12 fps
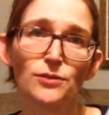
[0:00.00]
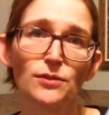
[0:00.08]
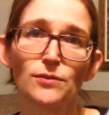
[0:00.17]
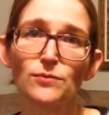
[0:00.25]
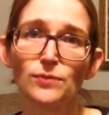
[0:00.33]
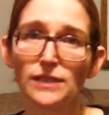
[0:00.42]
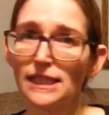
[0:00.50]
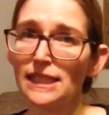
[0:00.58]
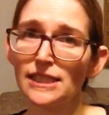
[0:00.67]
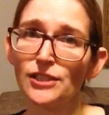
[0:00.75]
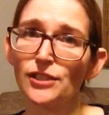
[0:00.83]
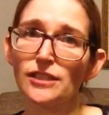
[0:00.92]
who are really
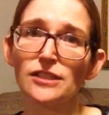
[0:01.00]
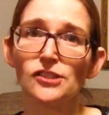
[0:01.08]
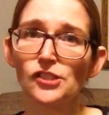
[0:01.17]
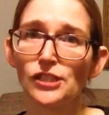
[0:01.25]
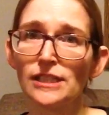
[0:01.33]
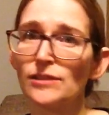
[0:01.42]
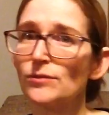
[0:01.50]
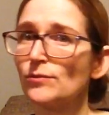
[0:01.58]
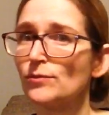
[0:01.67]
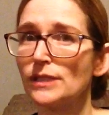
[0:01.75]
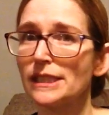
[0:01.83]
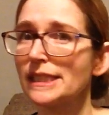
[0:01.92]
encouraging,
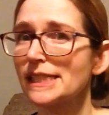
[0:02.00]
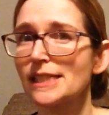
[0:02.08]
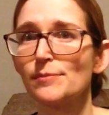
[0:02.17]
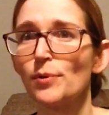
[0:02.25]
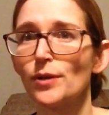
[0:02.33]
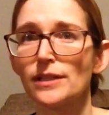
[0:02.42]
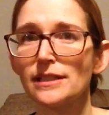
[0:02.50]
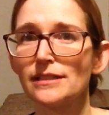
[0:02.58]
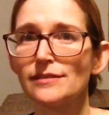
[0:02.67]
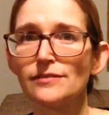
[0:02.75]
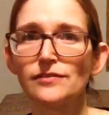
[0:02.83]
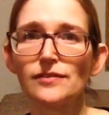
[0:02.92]
really
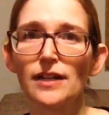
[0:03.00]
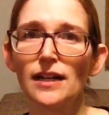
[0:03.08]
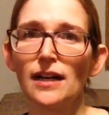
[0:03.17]
supportive,